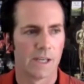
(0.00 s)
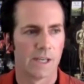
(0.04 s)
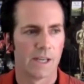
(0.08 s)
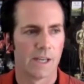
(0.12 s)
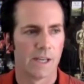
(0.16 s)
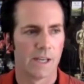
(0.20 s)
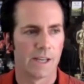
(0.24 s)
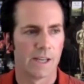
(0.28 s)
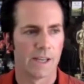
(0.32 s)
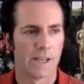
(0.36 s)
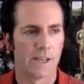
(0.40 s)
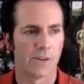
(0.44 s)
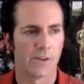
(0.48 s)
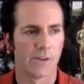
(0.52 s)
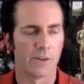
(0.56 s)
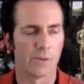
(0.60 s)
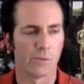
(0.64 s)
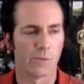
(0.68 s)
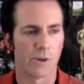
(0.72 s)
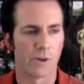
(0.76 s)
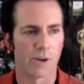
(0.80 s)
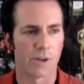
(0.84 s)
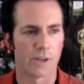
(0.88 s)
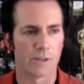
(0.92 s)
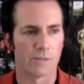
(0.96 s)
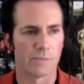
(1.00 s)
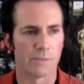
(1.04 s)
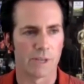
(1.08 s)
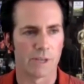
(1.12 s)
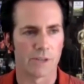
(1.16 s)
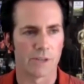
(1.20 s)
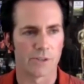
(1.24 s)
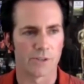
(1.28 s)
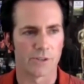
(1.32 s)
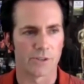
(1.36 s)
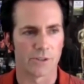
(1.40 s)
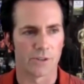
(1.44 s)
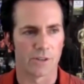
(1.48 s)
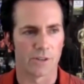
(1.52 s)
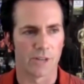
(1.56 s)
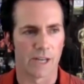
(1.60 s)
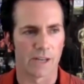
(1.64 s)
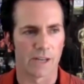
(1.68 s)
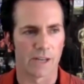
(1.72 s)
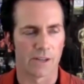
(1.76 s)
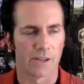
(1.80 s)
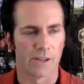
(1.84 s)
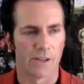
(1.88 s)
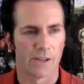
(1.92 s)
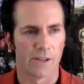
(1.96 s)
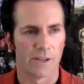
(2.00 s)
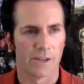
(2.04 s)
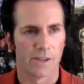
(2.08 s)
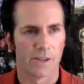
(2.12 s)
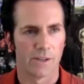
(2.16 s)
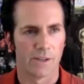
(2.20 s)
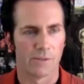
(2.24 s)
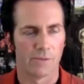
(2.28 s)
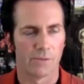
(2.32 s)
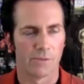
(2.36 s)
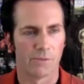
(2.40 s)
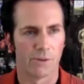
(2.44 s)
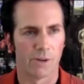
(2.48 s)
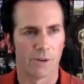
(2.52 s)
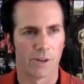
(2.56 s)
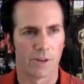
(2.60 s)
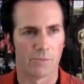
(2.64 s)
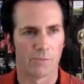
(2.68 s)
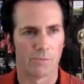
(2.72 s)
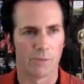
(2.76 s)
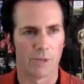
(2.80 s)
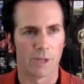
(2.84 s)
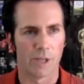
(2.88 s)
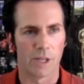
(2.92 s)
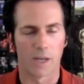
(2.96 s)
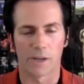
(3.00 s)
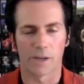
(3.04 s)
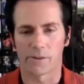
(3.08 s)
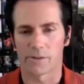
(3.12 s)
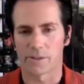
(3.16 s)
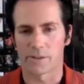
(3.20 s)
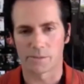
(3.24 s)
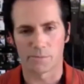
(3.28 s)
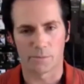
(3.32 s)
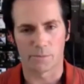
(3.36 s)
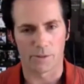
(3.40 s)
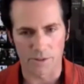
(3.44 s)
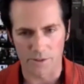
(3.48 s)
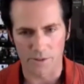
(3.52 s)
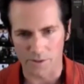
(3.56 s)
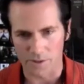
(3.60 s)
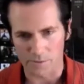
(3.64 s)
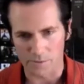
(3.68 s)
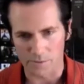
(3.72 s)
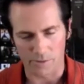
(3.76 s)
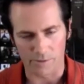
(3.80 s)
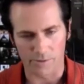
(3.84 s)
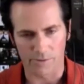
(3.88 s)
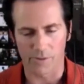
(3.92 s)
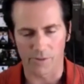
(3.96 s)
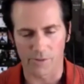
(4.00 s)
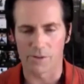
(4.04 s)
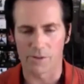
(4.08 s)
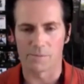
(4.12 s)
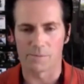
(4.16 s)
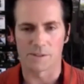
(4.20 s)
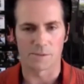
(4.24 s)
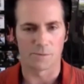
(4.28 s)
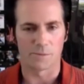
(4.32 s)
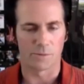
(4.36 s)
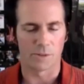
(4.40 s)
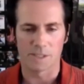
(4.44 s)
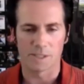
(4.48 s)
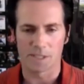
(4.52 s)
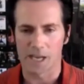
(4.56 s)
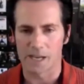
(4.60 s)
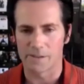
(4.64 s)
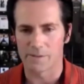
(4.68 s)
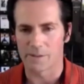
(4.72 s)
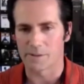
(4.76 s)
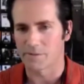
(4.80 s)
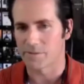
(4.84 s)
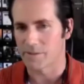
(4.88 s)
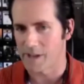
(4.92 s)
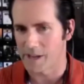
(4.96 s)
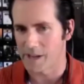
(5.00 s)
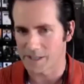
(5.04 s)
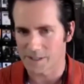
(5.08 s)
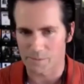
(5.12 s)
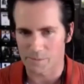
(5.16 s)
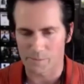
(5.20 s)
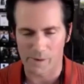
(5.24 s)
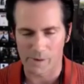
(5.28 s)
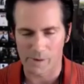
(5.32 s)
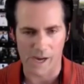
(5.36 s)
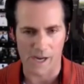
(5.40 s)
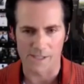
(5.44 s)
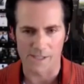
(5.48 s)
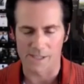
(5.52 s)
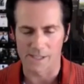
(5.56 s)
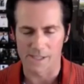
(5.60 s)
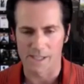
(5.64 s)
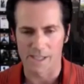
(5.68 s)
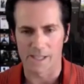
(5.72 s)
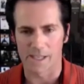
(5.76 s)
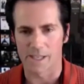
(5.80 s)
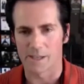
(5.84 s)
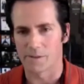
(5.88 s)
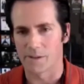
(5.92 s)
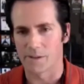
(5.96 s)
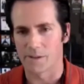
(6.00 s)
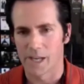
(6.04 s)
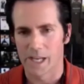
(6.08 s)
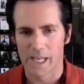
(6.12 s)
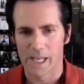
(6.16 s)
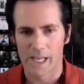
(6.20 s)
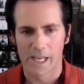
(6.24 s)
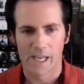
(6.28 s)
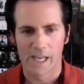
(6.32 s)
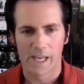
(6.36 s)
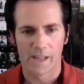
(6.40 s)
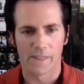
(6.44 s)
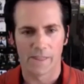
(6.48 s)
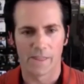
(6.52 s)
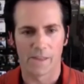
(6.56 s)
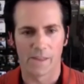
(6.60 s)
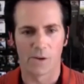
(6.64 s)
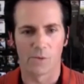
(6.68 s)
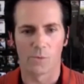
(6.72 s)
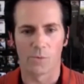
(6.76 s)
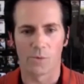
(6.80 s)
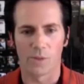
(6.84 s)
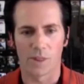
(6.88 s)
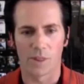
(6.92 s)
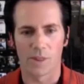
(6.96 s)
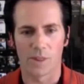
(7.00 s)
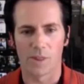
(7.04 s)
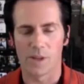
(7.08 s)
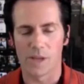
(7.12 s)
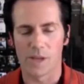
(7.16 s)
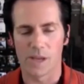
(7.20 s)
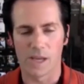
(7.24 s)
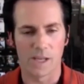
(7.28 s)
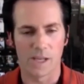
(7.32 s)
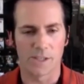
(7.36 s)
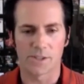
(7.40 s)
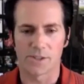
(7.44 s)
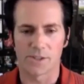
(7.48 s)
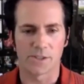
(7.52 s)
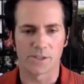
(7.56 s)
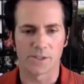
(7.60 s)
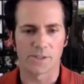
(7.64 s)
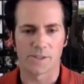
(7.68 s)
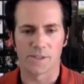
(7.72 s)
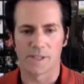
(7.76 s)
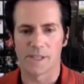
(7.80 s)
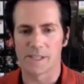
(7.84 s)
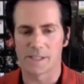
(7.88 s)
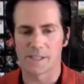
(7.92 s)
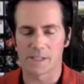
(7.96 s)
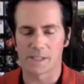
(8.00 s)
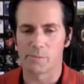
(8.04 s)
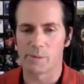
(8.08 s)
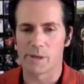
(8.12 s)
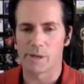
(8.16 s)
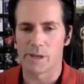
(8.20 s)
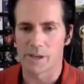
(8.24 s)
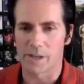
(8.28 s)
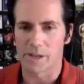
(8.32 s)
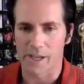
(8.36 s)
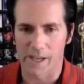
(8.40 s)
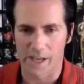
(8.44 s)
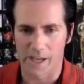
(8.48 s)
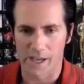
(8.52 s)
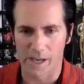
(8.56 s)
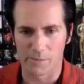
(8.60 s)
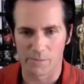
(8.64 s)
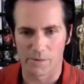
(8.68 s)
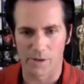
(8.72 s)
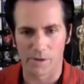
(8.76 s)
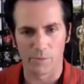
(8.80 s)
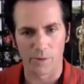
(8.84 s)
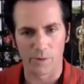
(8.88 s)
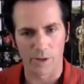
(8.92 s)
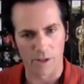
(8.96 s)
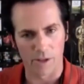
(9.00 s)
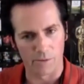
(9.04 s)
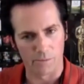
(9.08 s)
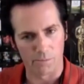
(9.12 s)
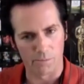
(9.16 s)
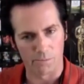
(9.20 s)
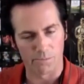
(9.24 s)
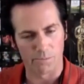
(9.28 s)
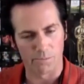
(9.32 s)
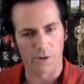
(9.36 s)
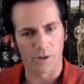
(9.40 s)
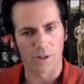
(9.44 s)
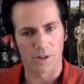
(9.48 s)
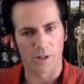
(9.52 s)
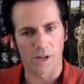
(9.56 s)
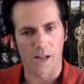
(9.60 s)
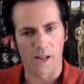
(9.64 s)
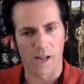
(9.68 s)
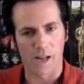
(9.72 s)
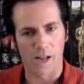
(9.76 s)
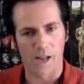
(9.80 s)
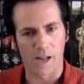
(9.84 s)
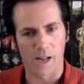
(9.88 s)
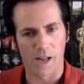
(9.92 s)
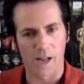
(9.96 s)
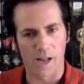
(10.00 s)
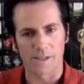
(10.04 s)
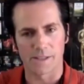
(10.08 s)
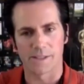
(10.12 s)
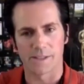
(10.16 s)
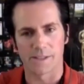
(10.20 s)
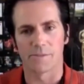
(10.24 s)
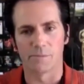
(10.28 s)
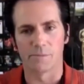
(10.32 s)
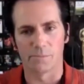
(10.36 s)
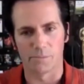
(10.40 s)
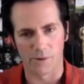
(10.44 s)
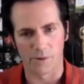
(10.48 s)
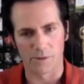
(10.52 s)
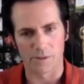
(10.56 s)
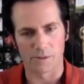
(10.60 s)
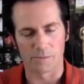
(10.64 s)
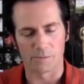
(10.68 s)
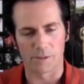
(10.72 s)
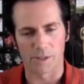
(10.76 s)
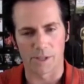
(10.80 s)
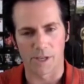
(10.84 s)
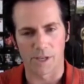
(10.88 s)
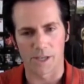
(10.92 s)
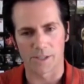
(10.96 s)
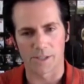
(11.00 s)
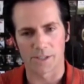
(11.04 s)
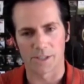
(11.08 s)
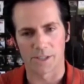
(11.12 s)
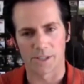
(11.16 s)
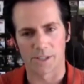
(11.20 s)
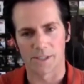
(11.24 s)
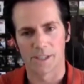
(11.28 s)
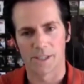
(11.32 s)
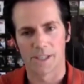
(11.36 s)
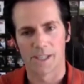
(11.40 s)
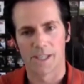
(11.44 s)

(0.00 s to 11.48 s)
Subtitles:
you know, you wanted to make sure, like, whether it be like Christopher Shue's performance when he's having flashbacks and he can, there, he's just needs to be on camera, and we could put a lot of that stuff in post-production.